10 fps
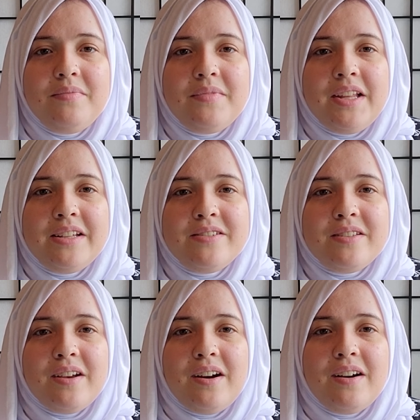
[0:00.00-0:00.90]
things
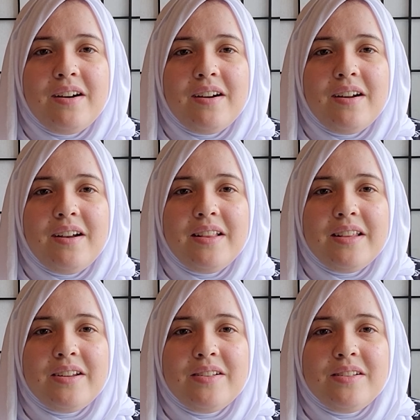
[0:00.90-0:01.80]
are a
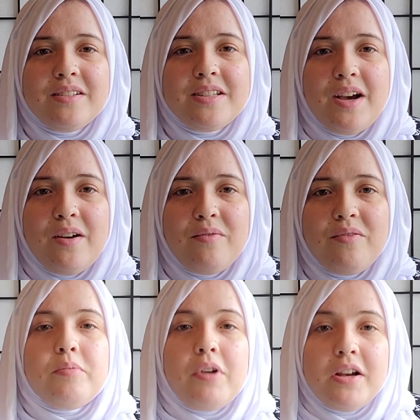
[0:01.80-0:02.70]
little tough.
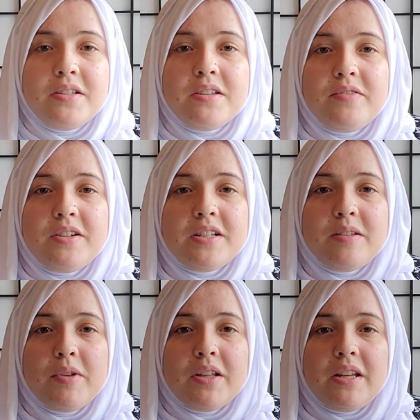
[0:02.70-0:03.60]
The process for
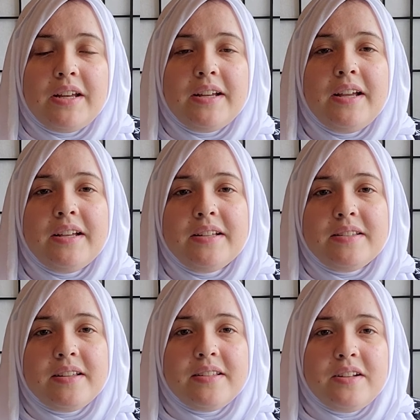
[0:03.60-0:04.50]
disability is
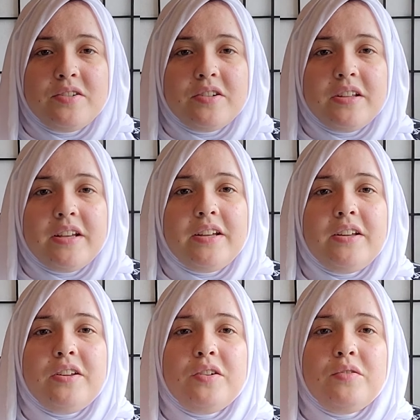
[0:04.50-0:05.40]
essentially
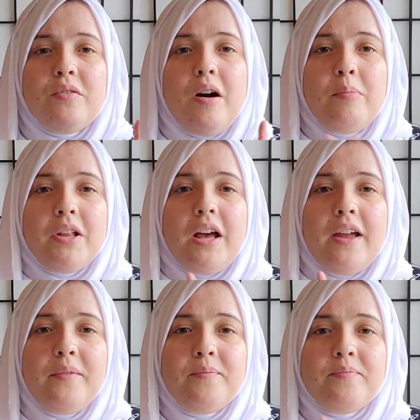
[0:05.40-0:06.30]
you
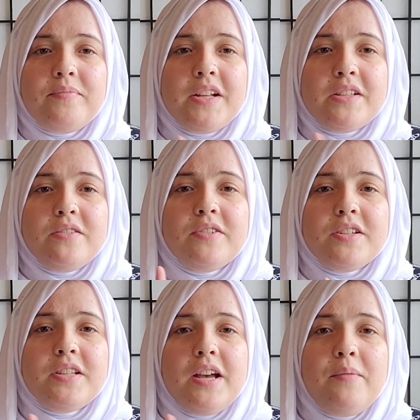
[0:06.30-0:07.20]
apply. That's the first
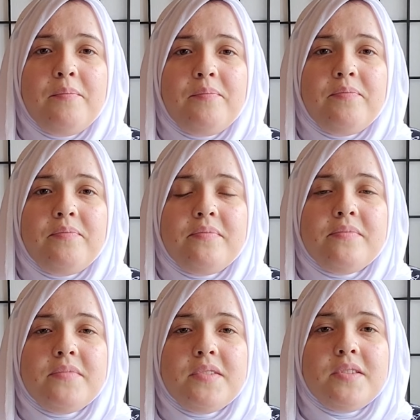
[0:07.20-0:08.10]
step.
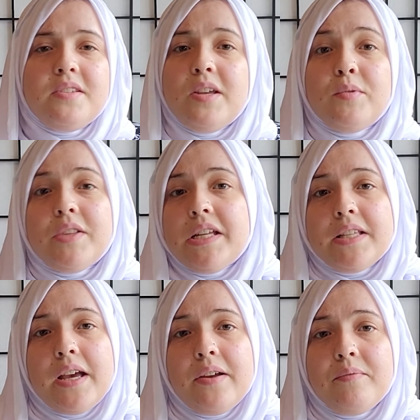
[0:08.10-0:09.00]
See what they
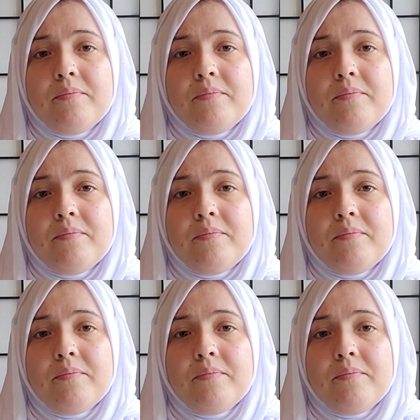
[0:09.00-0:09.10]
say.